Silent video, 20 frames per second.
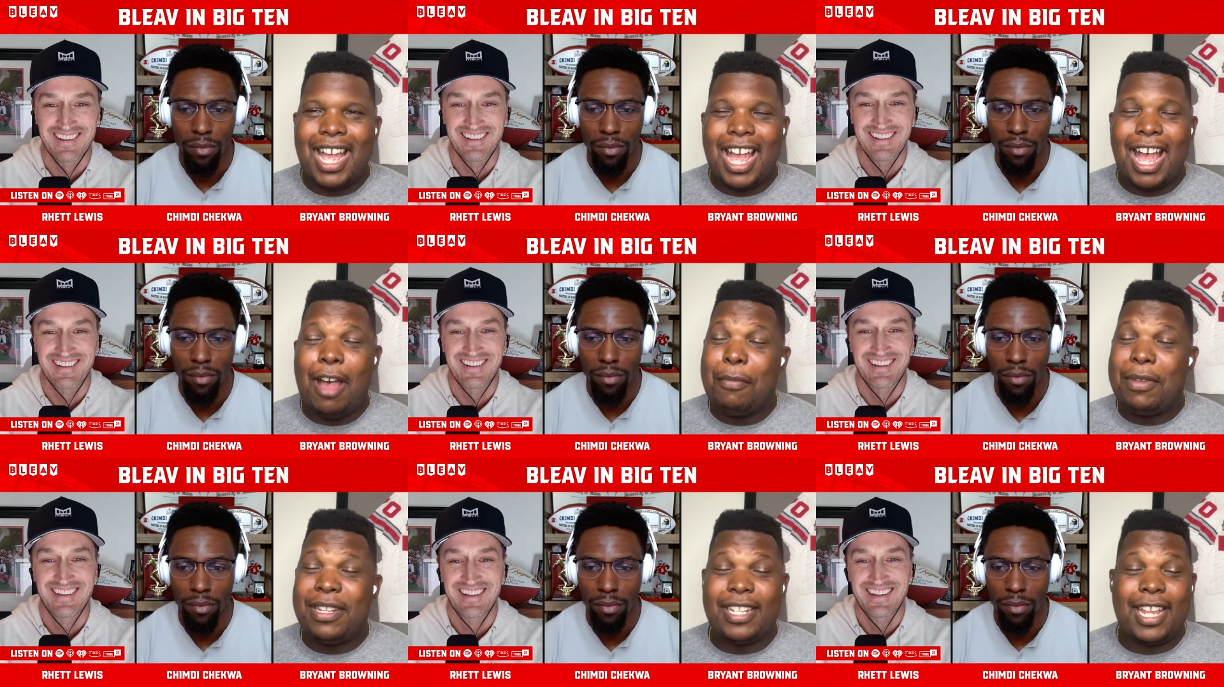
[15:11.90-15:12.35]

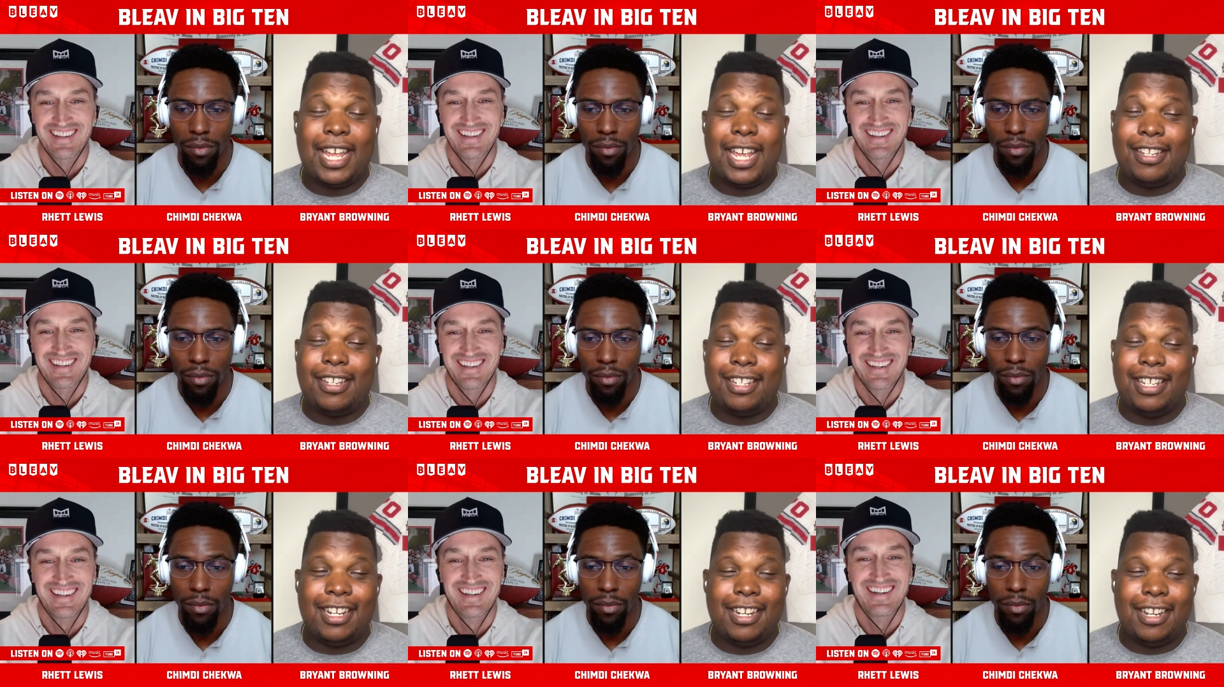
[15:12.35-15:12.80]
Speaker 1: I'm gonna say
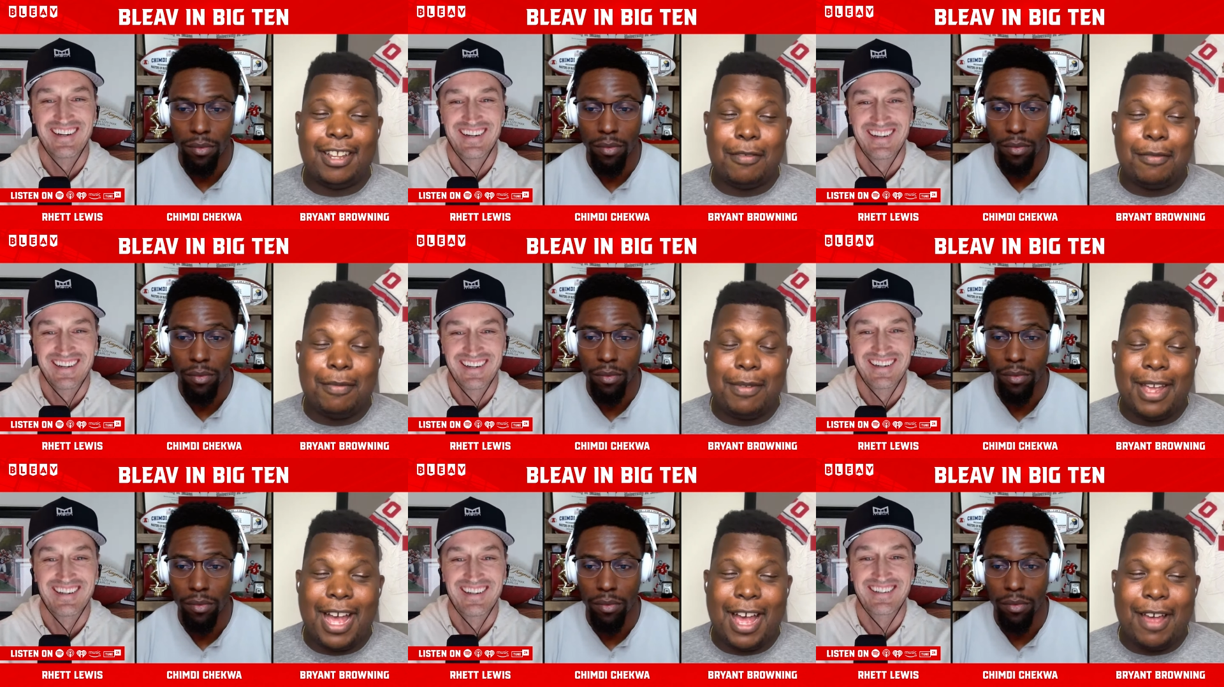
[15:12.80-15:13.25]
exceeded.
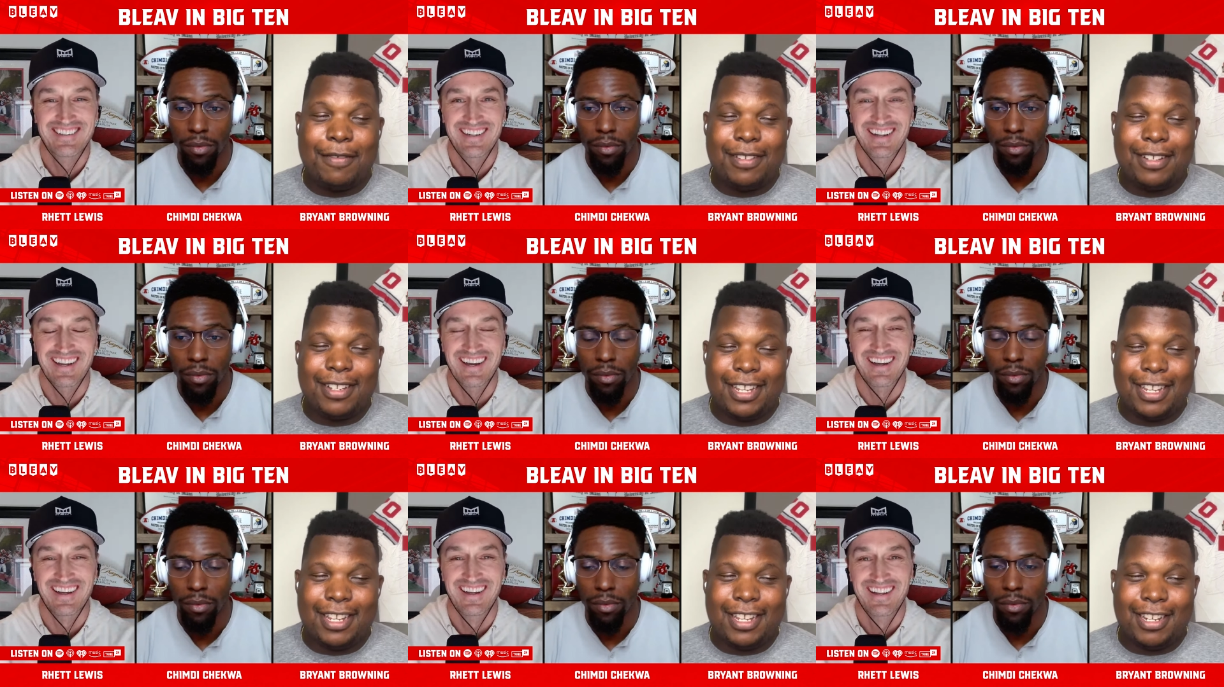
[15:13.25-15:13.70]
I mean,
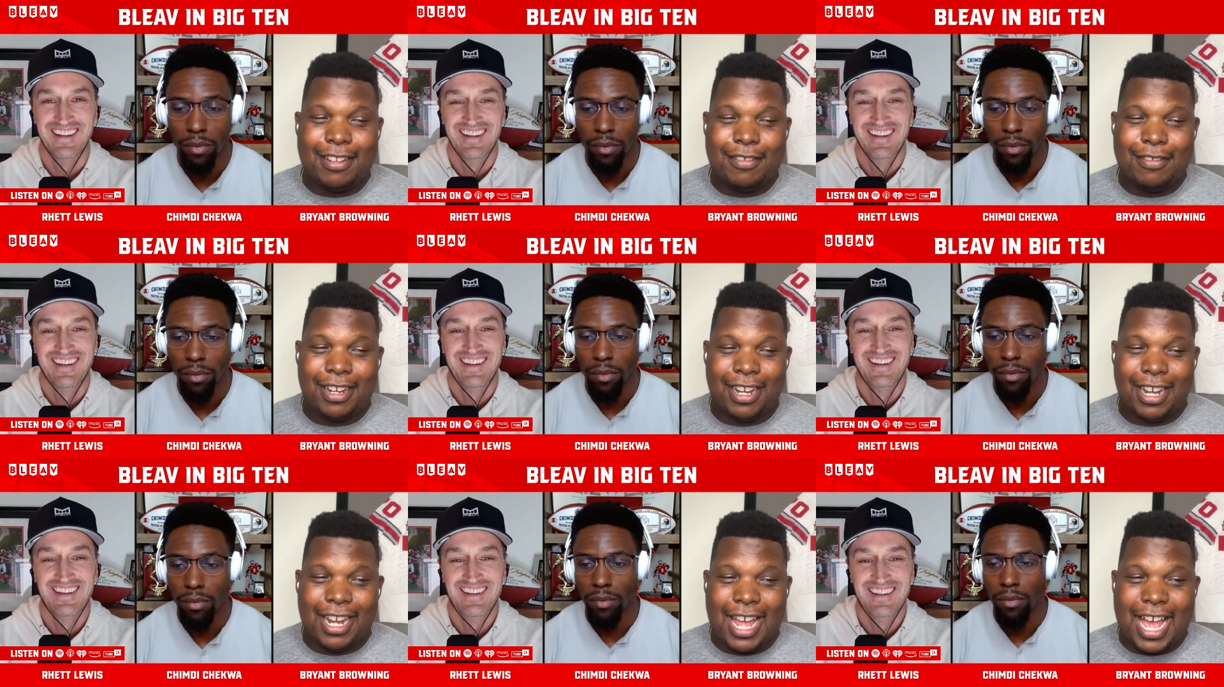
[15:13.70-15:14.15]
obviously yeah. there
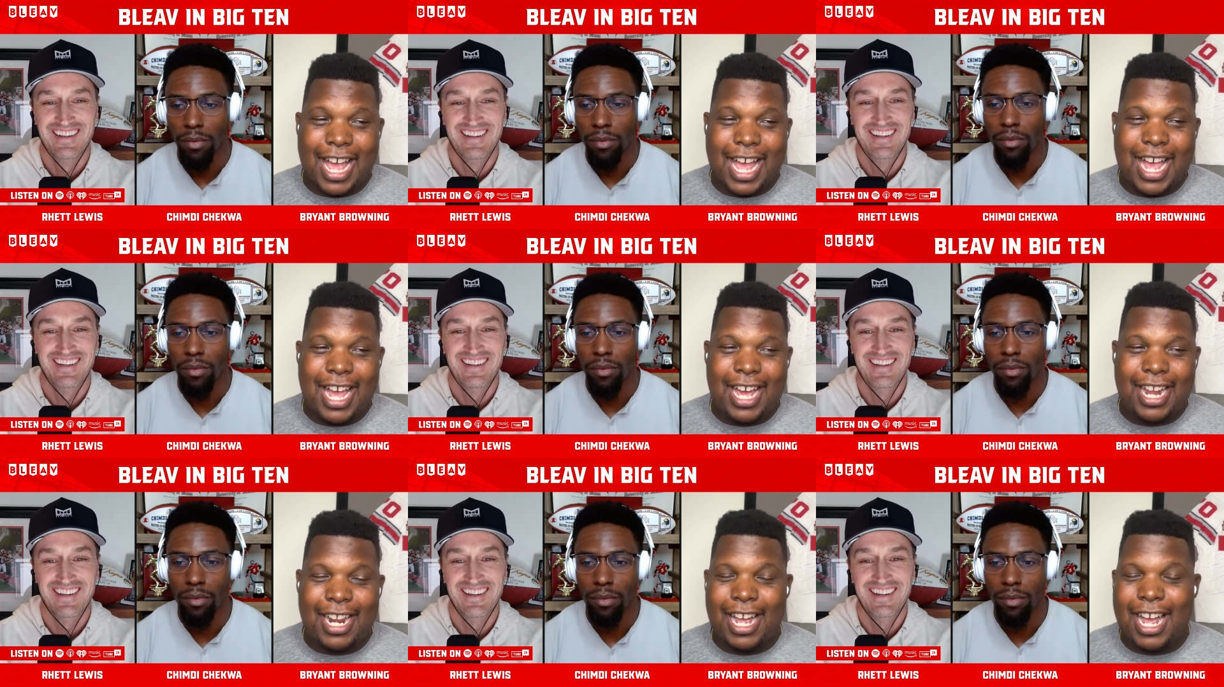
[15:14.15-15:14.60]
was a
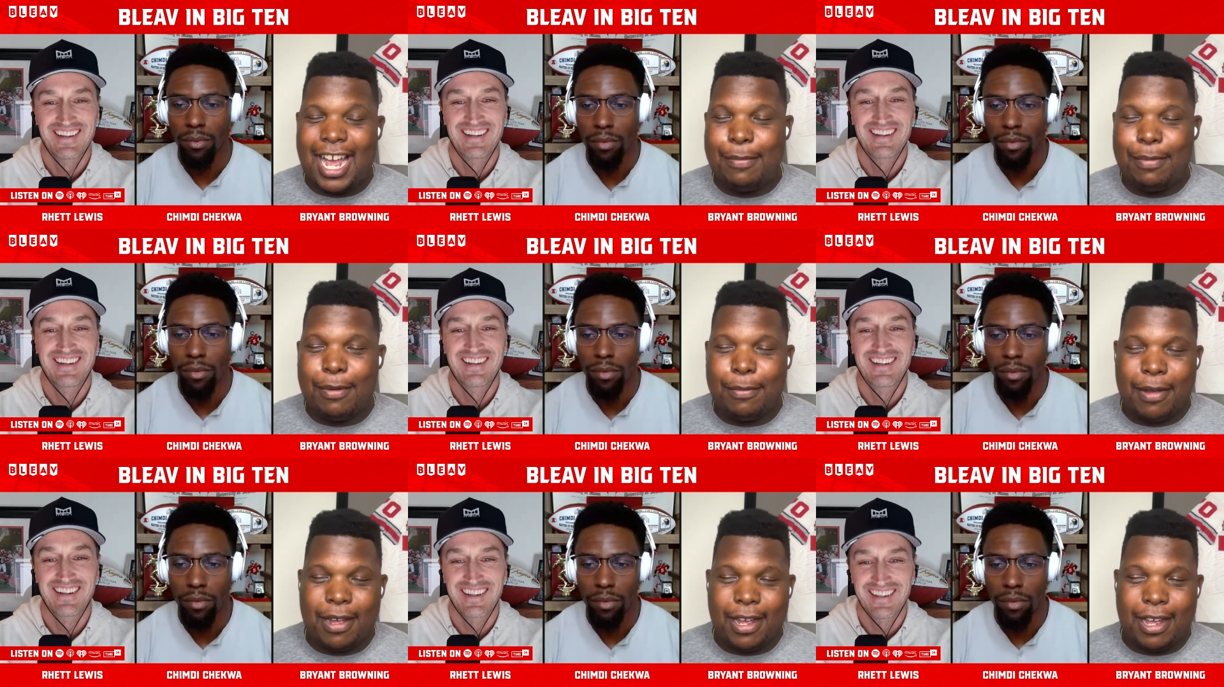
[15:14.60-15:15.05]
lot of
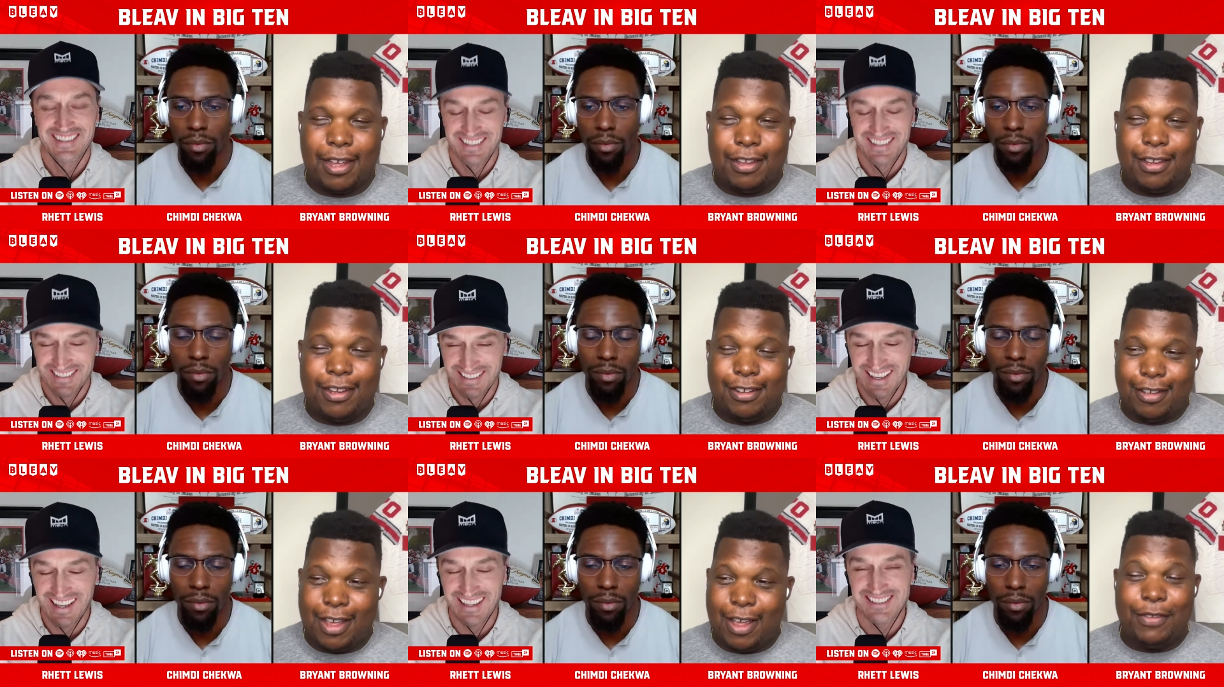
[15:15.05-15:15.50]
hype
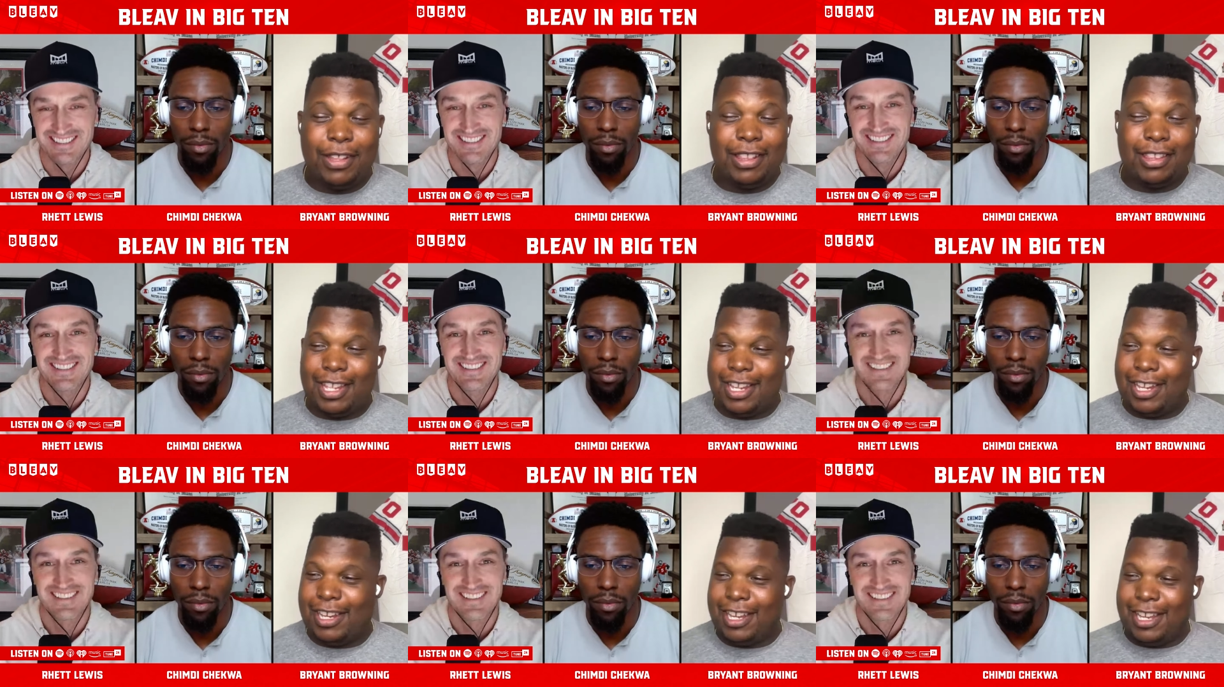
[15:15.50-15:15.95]
about you know yes. everything.